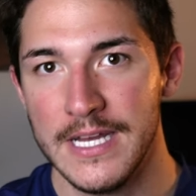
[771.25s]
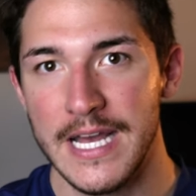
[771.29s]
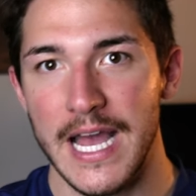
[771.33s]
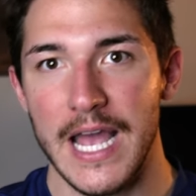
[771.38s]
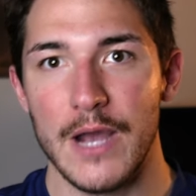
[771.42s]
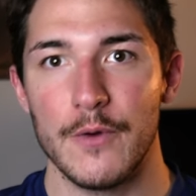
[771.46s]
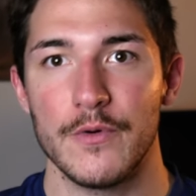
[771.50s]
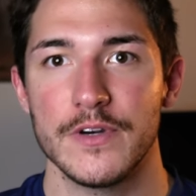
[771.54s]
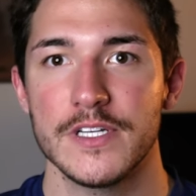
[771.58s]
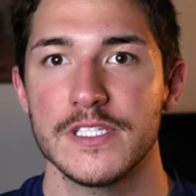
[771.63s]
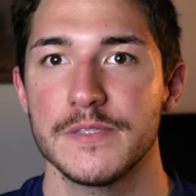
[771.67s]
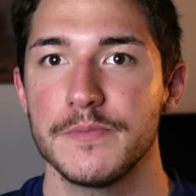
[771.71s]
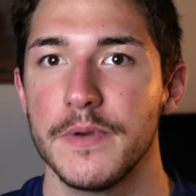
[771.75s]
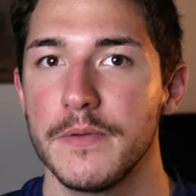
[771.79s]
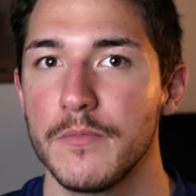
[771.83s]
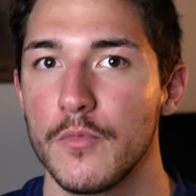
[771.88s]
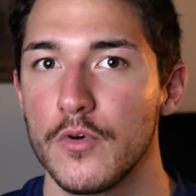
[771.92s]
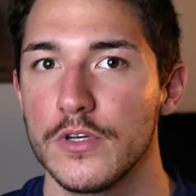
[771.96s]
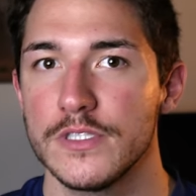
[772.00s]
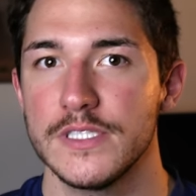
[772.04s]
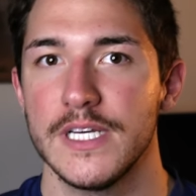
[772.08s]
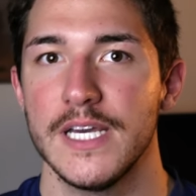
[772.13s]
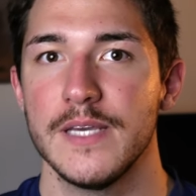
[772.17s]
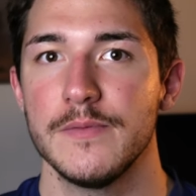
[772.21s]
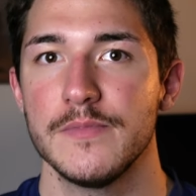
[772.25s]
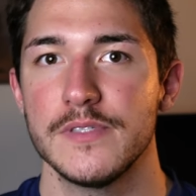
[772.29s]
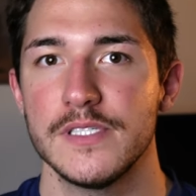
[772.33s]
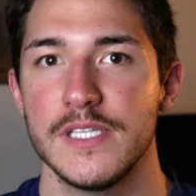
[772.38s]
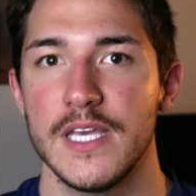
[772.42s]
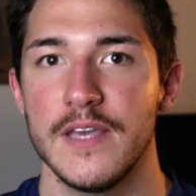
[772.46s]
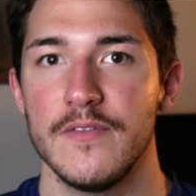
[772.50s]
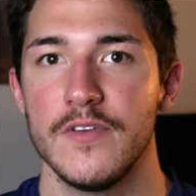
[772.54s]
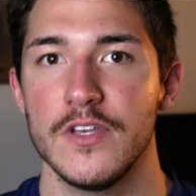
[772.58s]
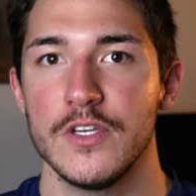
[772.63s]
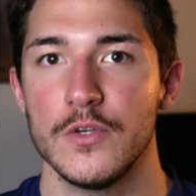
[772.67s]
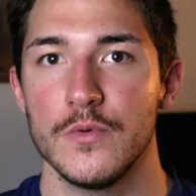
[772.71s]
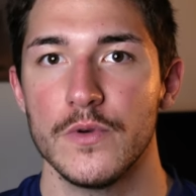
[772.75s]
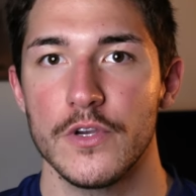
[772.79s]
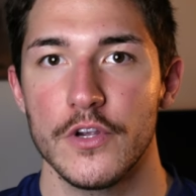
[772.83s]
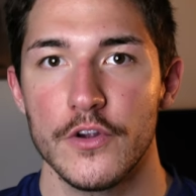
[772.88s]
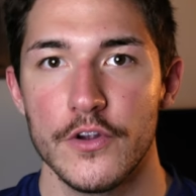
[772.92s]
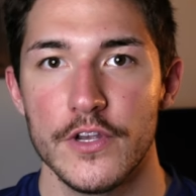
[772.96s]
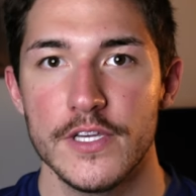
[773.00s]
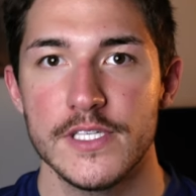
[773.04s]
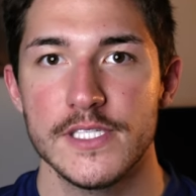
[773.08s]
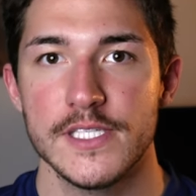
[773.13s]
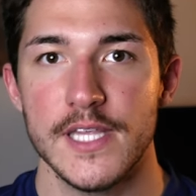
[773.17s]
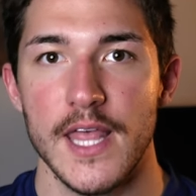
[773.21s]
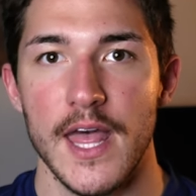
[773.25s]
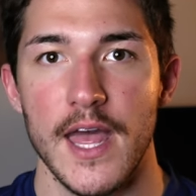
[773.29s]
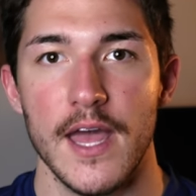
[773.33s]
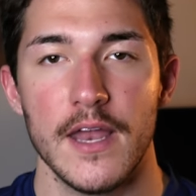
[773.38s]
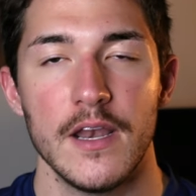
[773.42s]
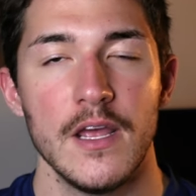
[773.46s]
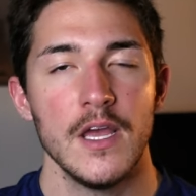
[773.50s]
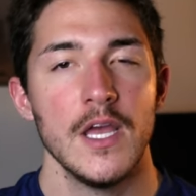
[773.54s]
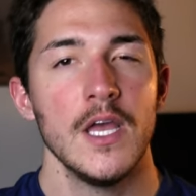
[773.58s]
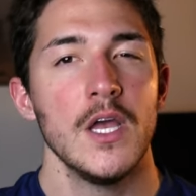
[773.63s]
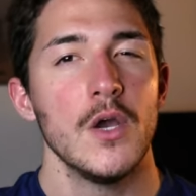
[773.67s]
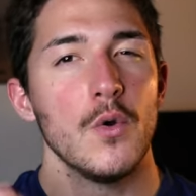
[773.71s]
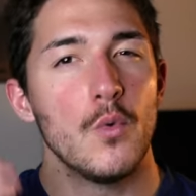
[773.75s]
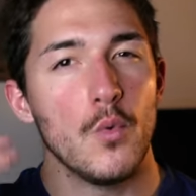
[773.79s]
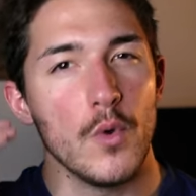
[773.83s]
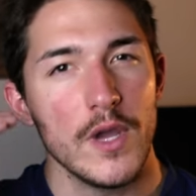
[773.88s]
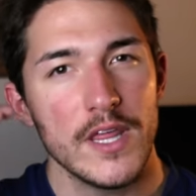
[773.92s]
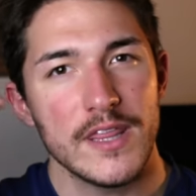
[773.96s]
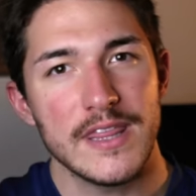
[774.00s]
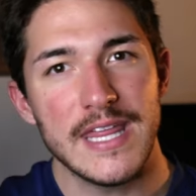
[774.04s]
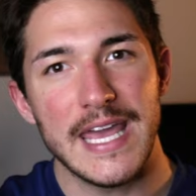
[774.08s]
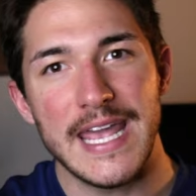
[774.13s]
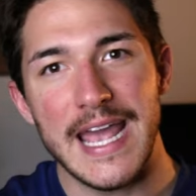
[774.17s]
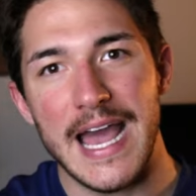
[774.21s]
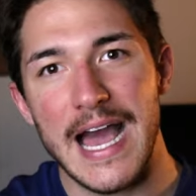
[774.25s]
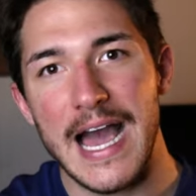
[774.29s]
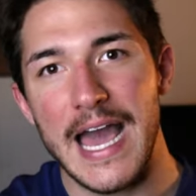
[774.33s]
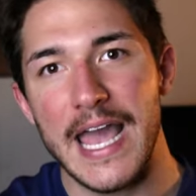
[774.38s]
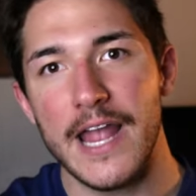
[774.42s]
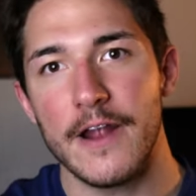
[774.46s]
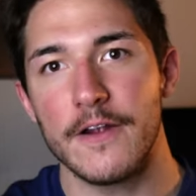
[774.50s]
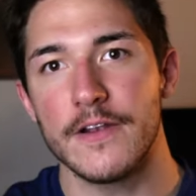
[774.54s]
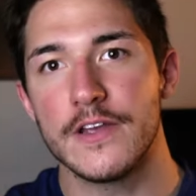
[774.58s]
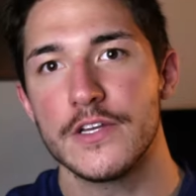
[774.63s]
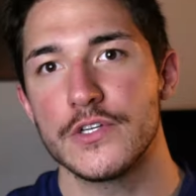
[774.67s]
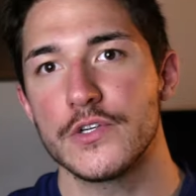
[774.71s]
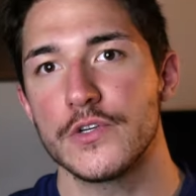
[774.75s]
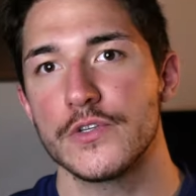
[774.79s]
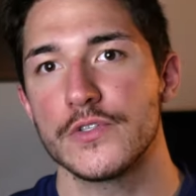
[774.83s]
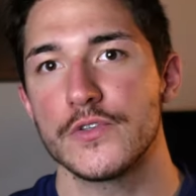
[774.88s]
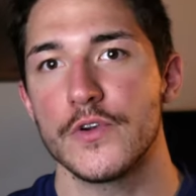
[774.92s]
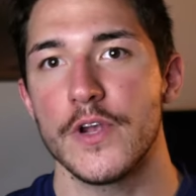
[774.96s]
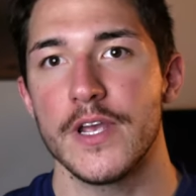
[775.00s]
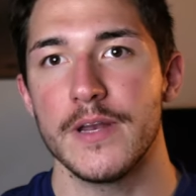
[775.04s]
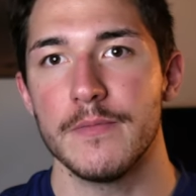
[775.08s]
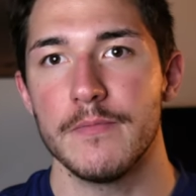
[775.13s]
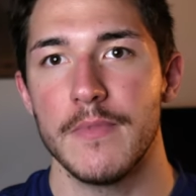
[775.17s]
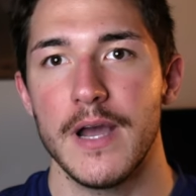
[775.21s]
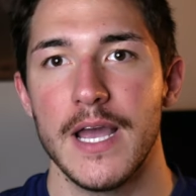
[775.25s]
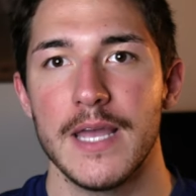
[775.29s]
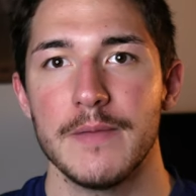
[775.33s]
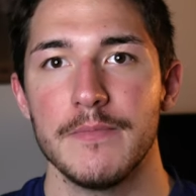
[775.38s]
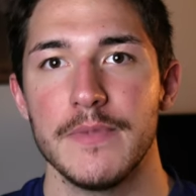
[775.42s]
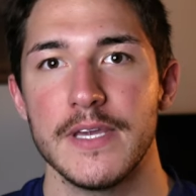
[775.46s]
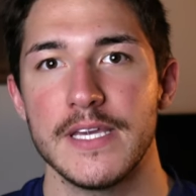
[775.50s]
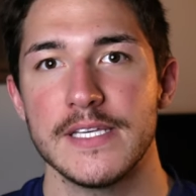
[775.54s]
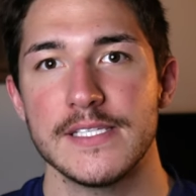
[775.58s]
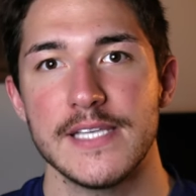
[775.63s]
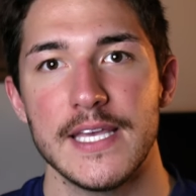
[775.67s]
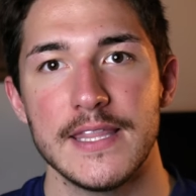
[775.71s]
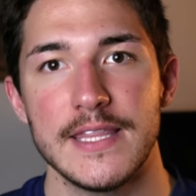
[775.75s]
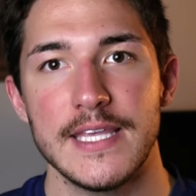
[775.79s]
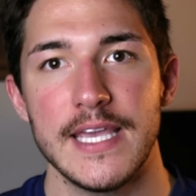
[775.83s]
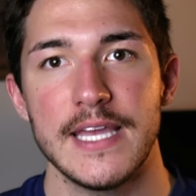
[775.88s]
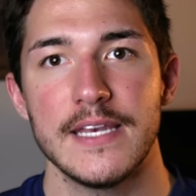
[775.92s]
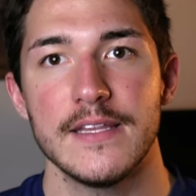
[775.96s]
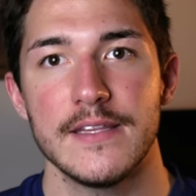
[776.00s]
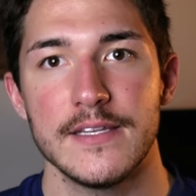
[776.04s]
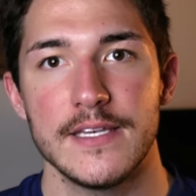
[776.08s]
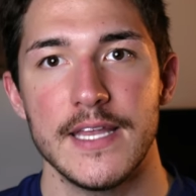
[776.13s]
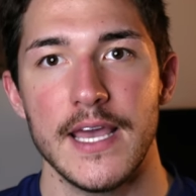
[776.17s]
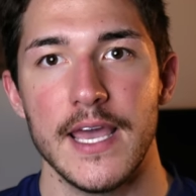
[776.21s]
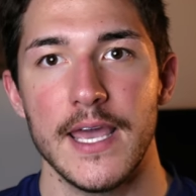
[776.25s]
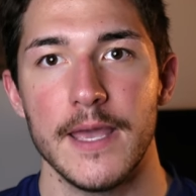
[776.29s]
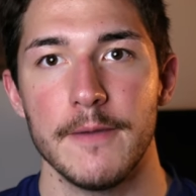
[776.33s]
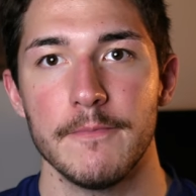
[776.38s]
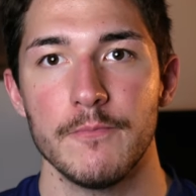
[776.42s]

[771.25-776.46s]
I want to spend more time saving to increase that with a higher interest rate in mind, because at the end of the day,